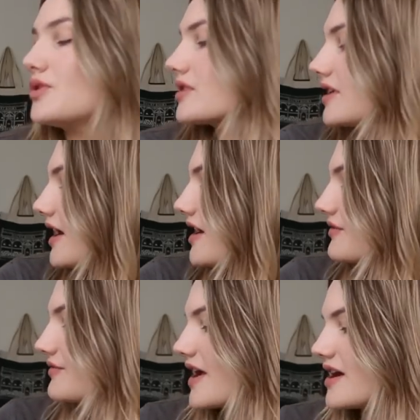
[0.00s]
book that
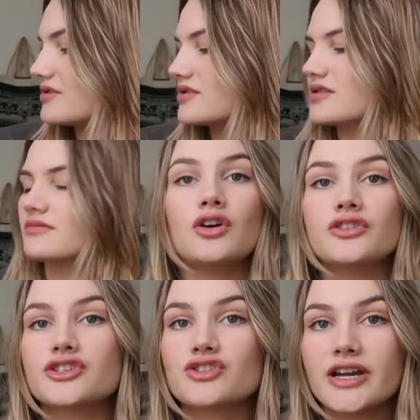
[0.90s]
I found on
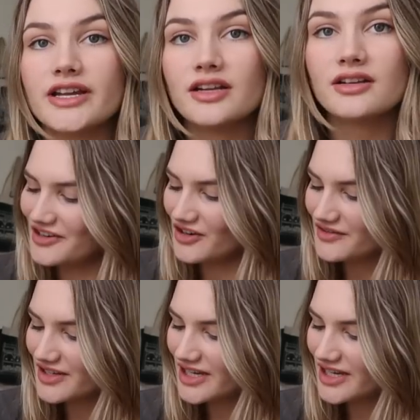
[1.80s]
the street, not even